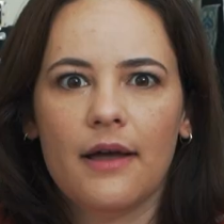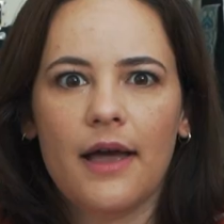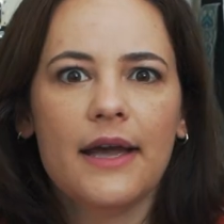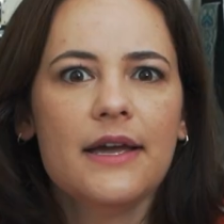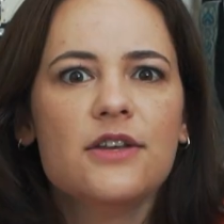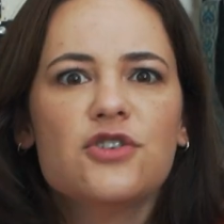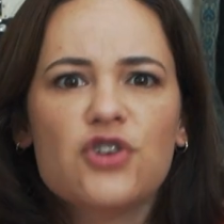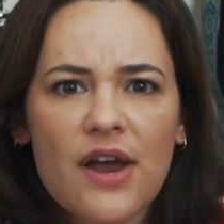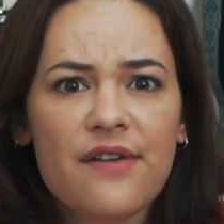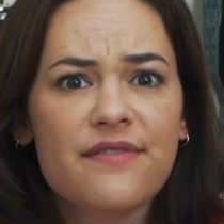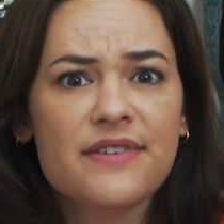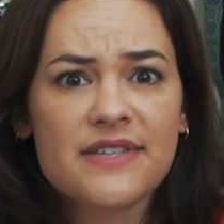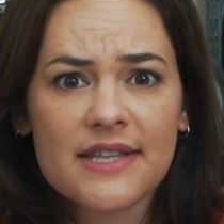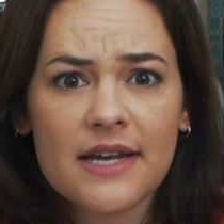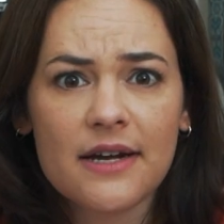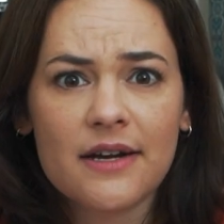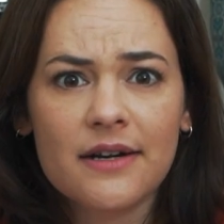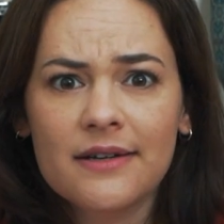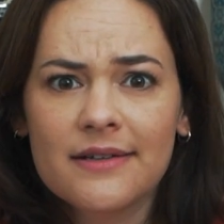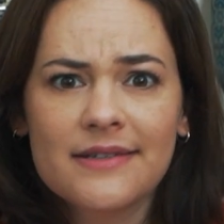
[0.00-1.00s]
I can drive us
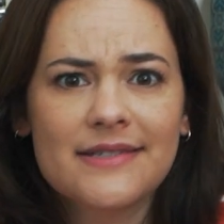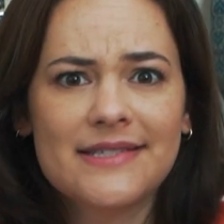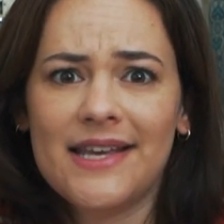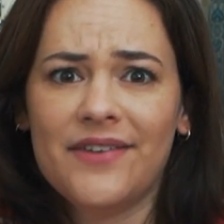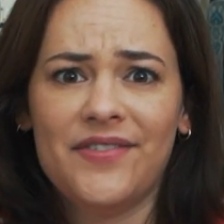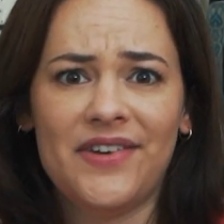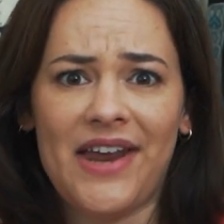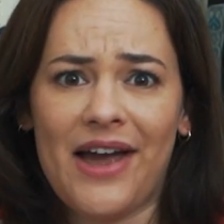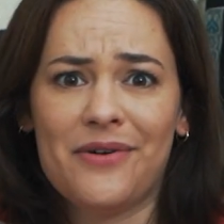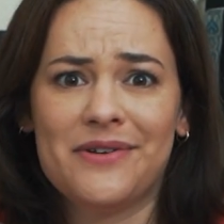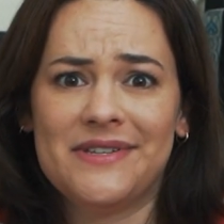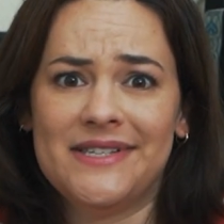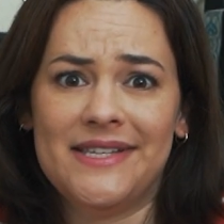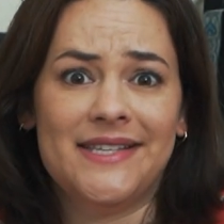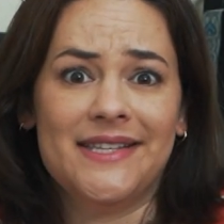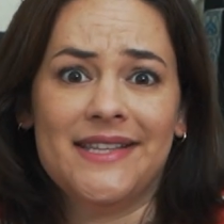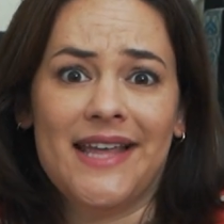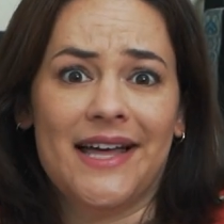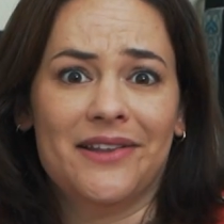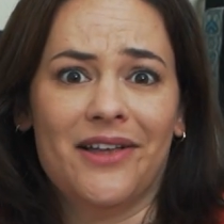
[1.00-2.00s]
there. Seven hours
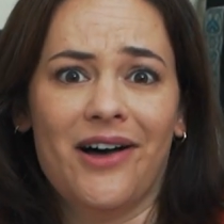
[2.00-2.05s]
isn't that